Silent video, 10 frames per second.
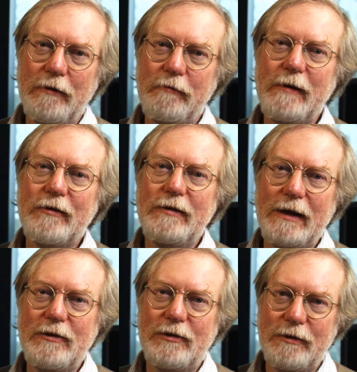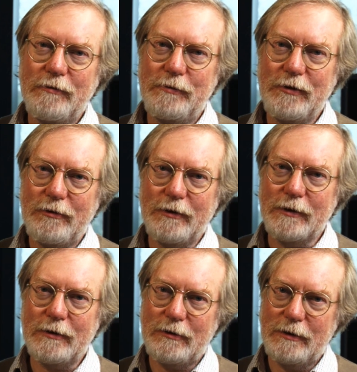The fascination of
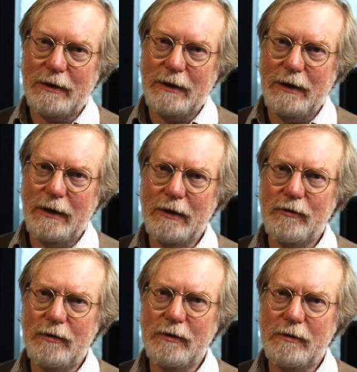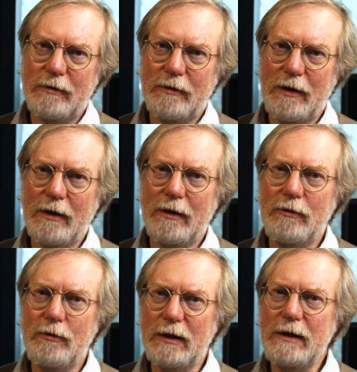research is that
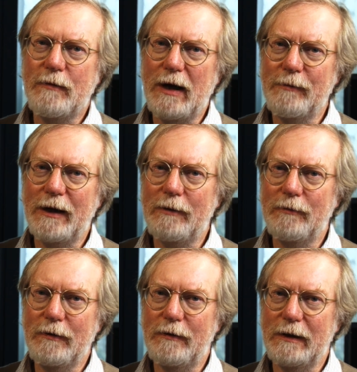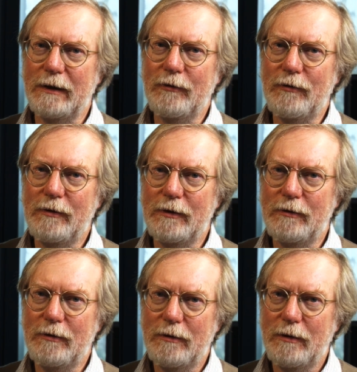you keep coming up with things that
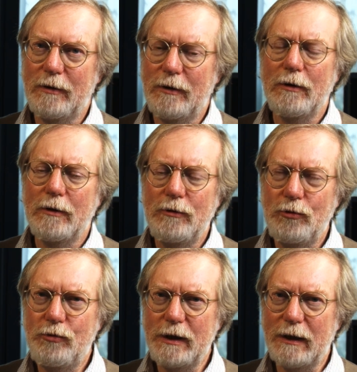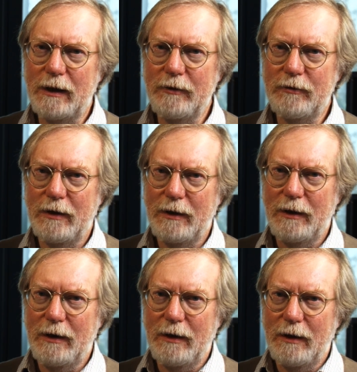you realise,
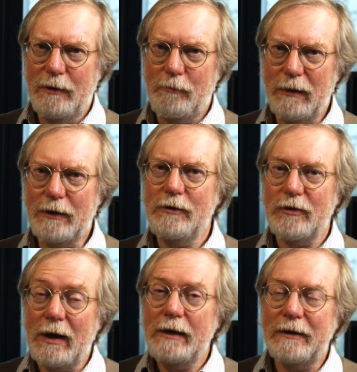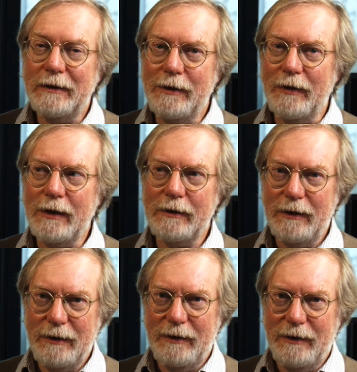my goodness, I didn't know that,
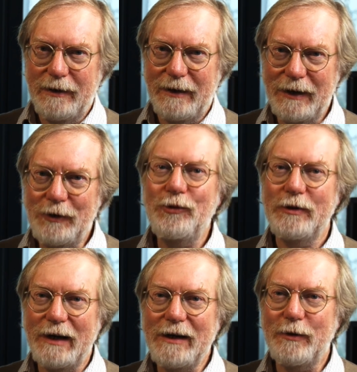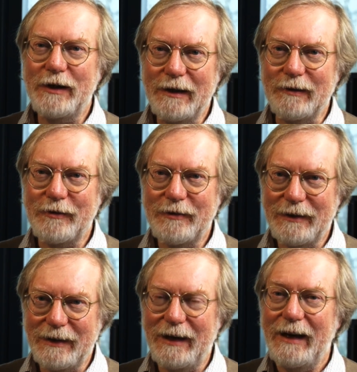and nor did anybody else,
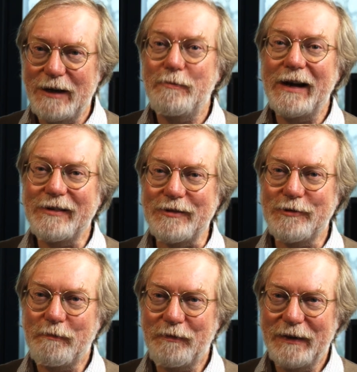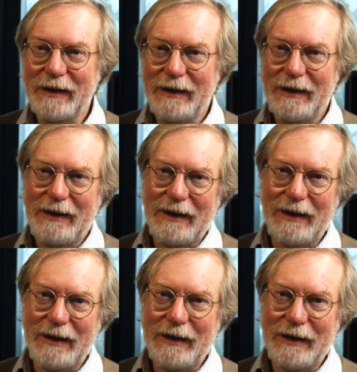and it matters.
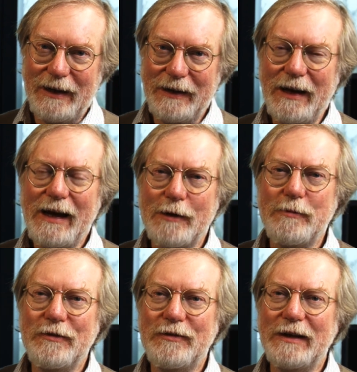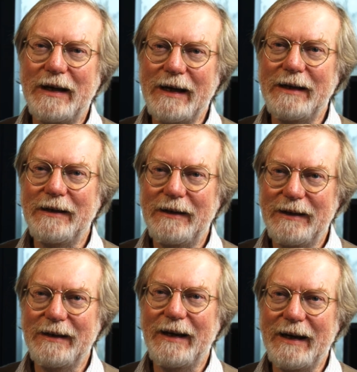And that happens again
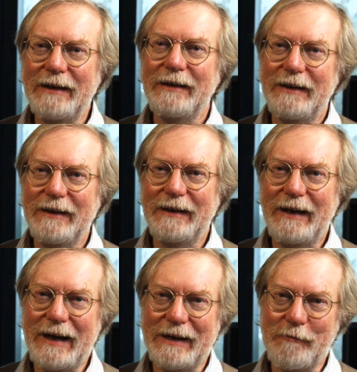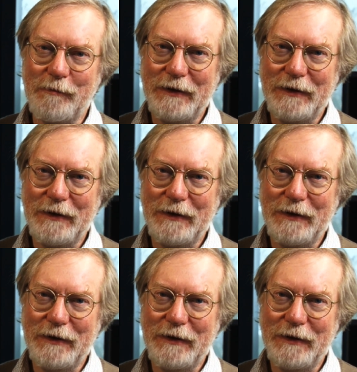and again and again.